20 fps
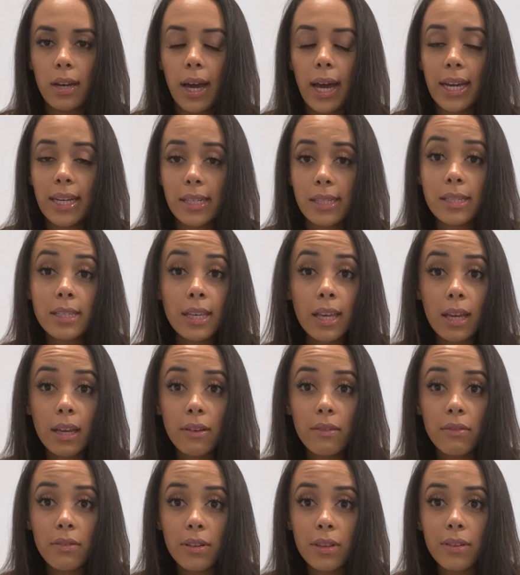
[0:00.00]

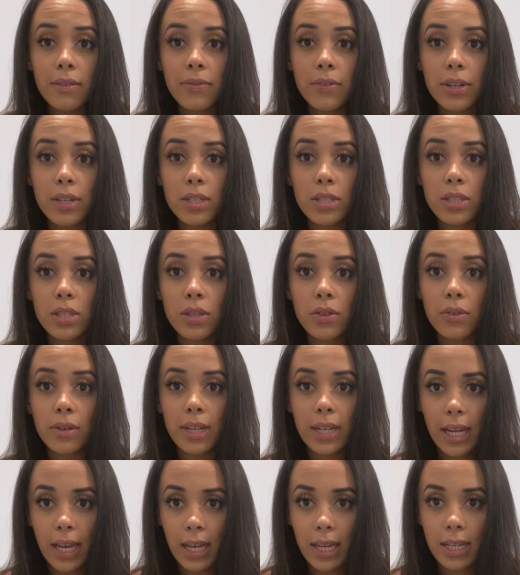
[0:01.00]
icing for the first 3
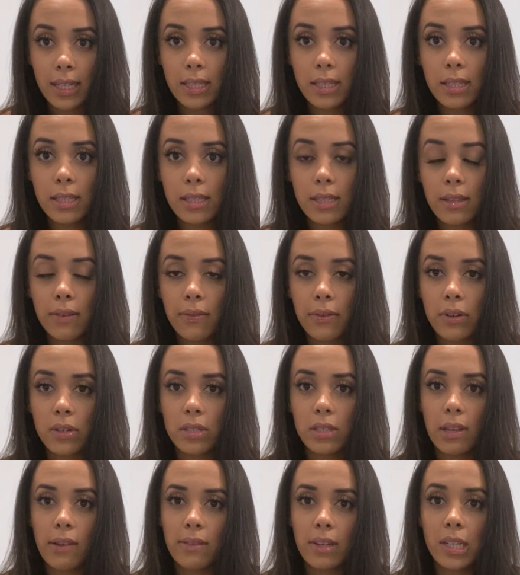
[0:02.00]
days, the
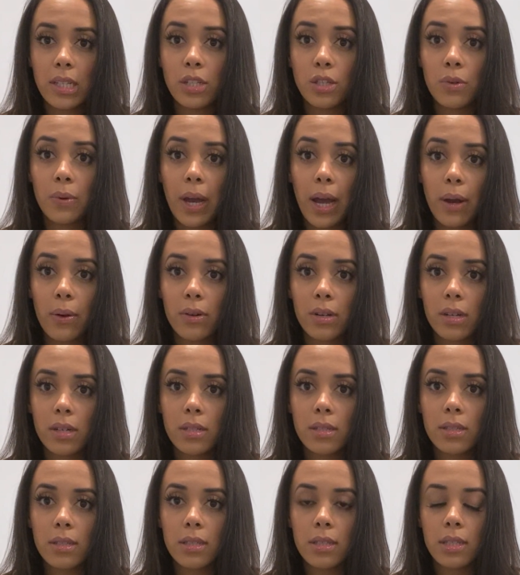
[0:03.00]
first 72
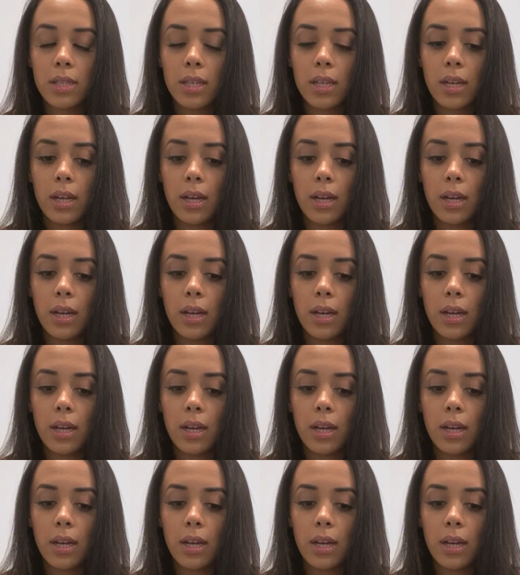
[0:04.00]
hours,